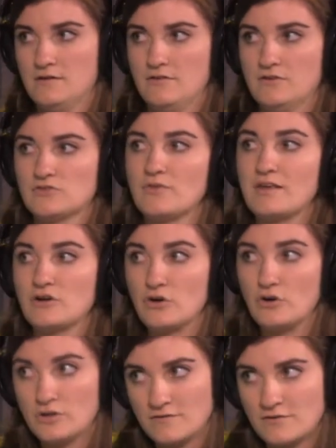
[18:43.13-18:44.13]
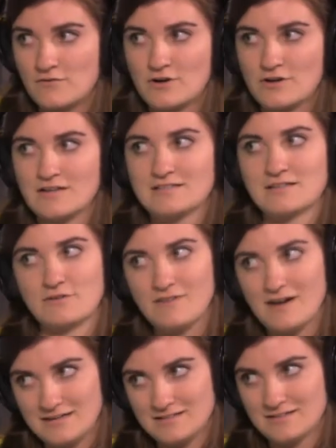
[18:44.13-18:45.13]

So they could have averted it to the right. And